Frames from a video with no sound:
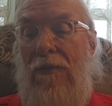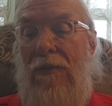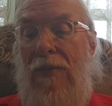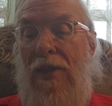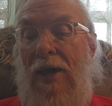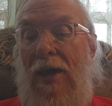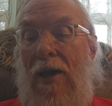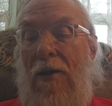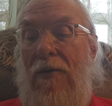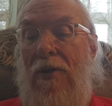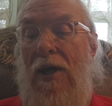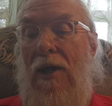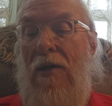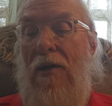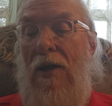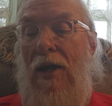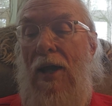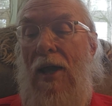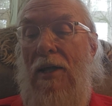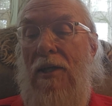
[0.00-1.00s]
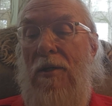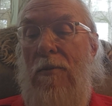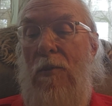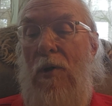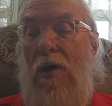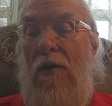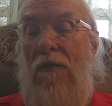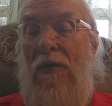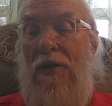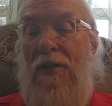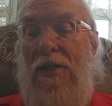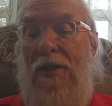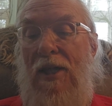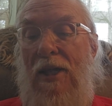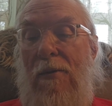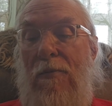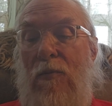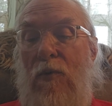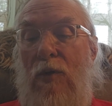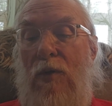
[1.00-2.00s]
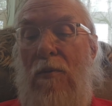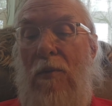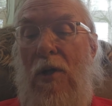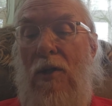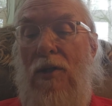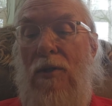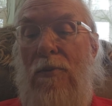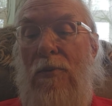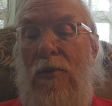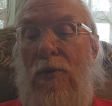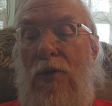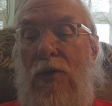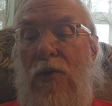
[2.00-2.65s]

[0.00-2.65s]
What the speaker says: Now Dr. Asimov has teamed with multiple